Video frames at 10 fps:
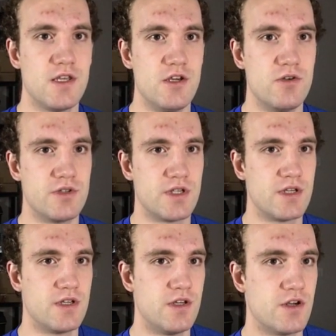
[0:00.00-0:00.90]

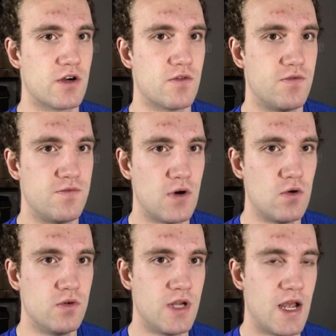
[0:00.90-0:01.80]
using your
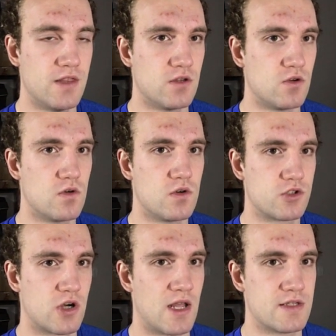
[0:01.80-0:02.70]
phone and the Google
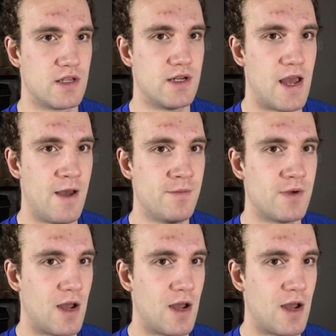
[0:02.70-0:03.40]
Translate app.